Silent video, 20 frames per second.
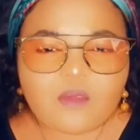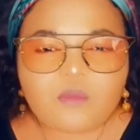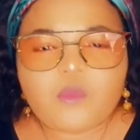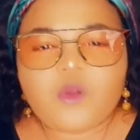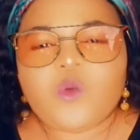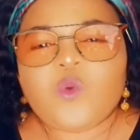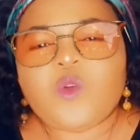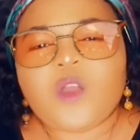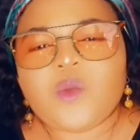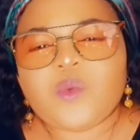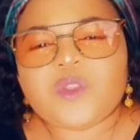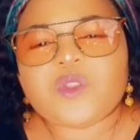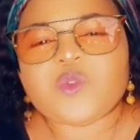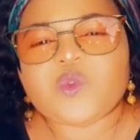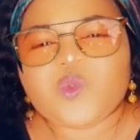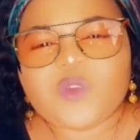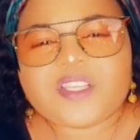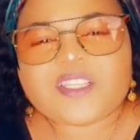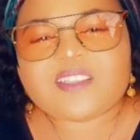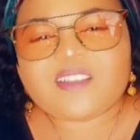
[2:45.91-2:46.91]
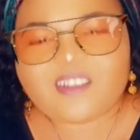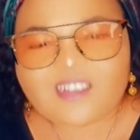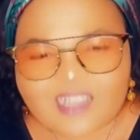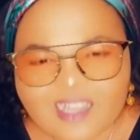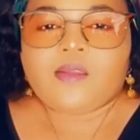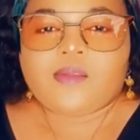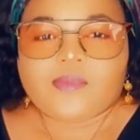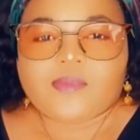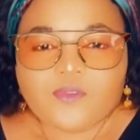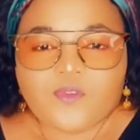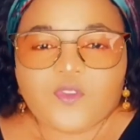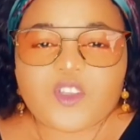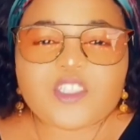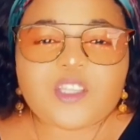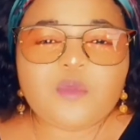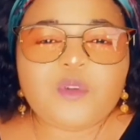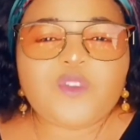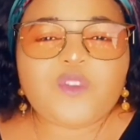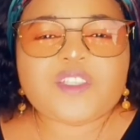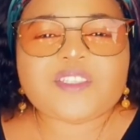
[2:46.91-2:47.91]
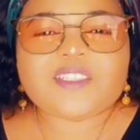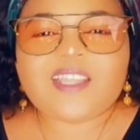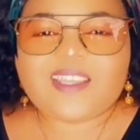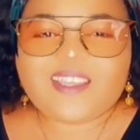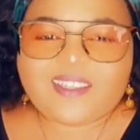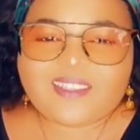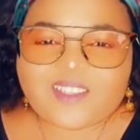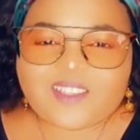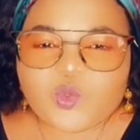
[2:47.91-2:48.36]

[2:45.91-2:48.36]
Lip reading: But who are we to question God? For some of us taking